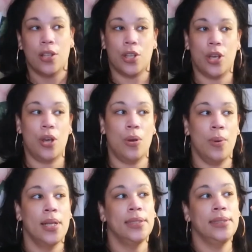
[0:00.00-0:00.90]
you
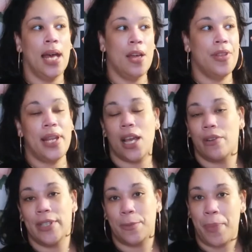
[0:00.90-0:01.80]
know now they're not
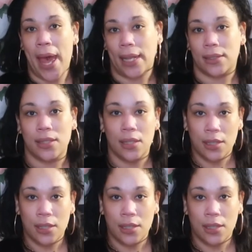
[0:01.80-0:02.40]
gonna respect